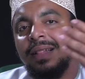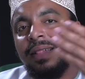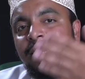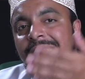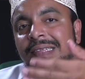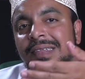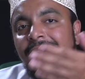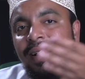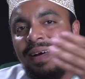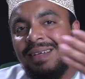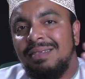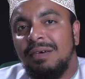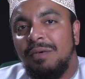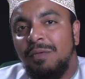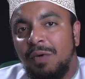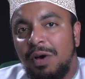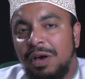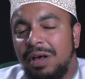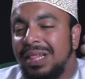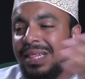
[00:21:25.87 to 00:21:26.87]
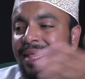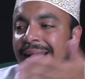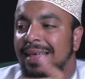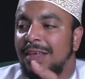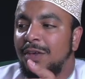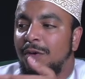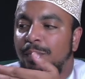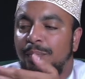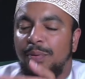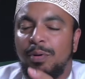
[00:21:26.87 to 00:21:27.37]
This other word that
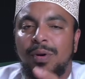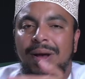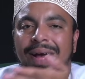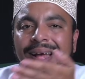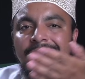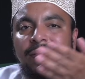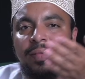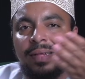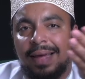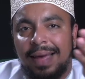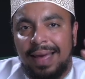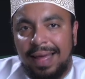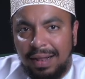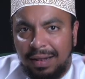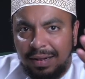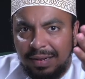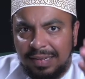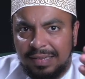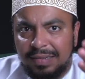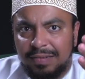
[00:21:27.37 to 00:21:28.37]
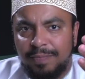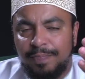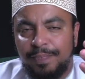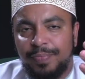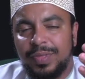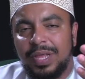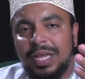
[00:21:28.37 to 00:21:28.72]
you put at the end